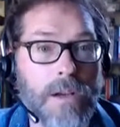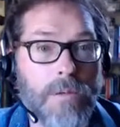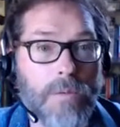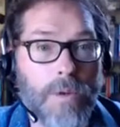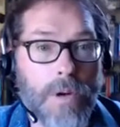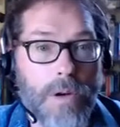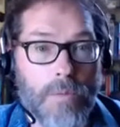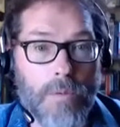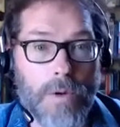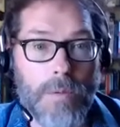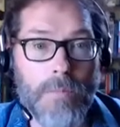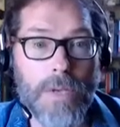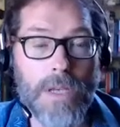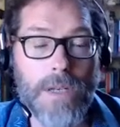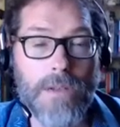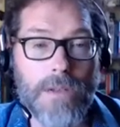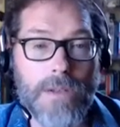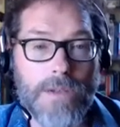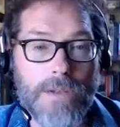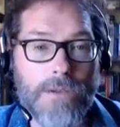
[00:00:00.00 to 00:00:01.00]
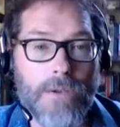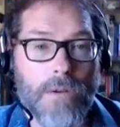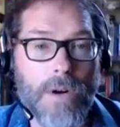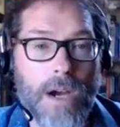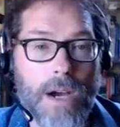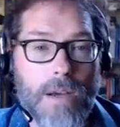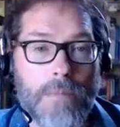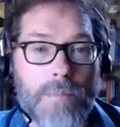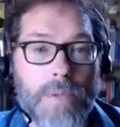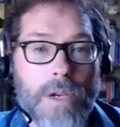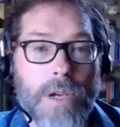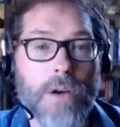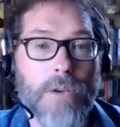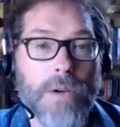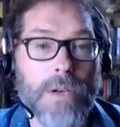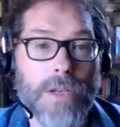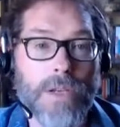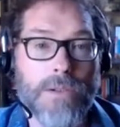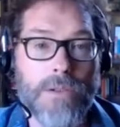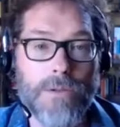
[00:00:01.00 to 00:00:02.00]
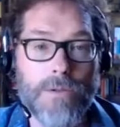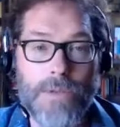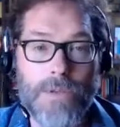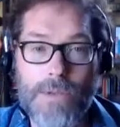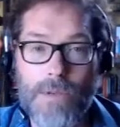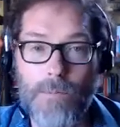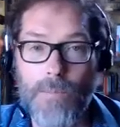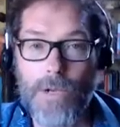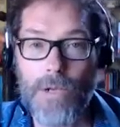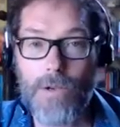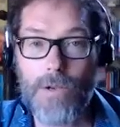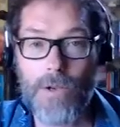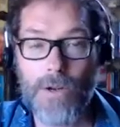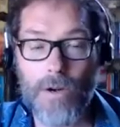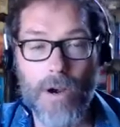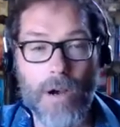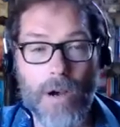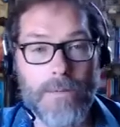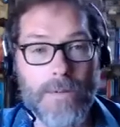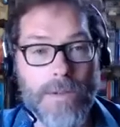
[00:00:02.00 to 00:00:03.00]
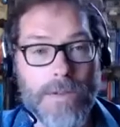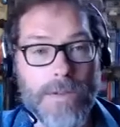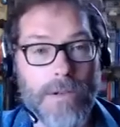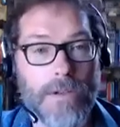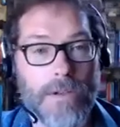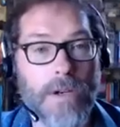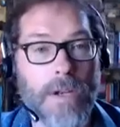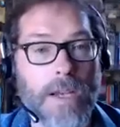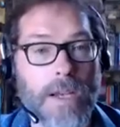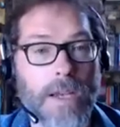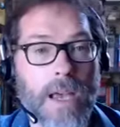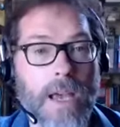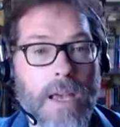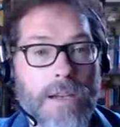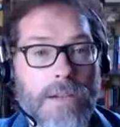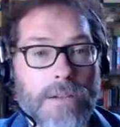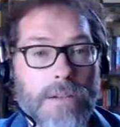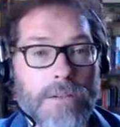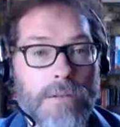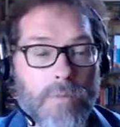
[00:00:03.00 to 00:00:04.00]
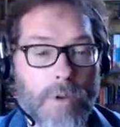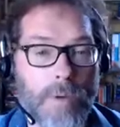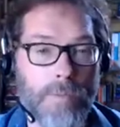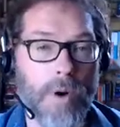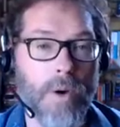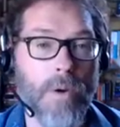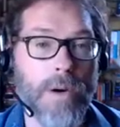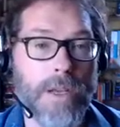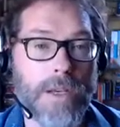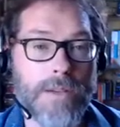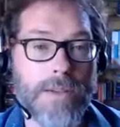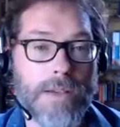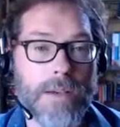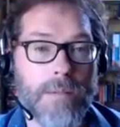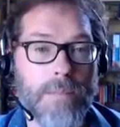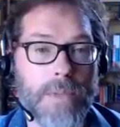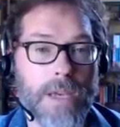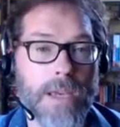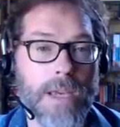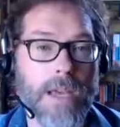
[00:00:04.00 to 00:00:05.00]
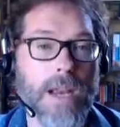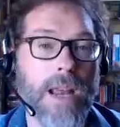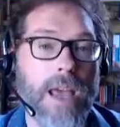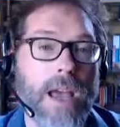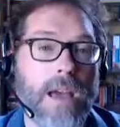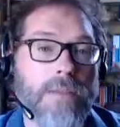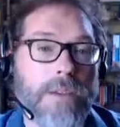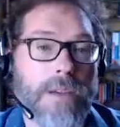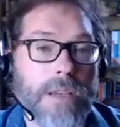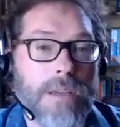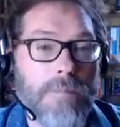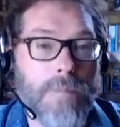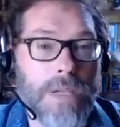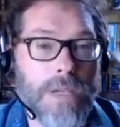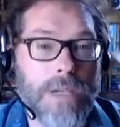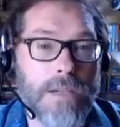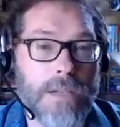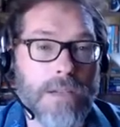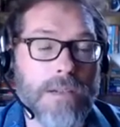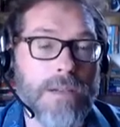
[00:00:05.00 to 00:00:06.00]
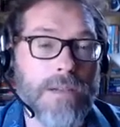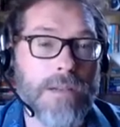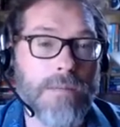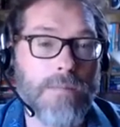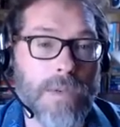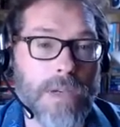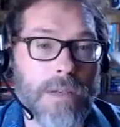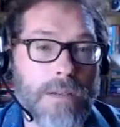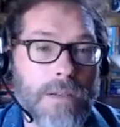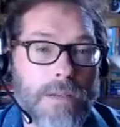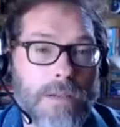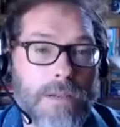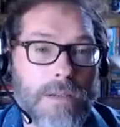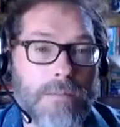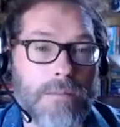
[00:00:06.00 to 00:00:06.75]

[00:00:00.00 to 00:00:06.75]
where women describe going to a superior officer and reporting something and having it being dismissed.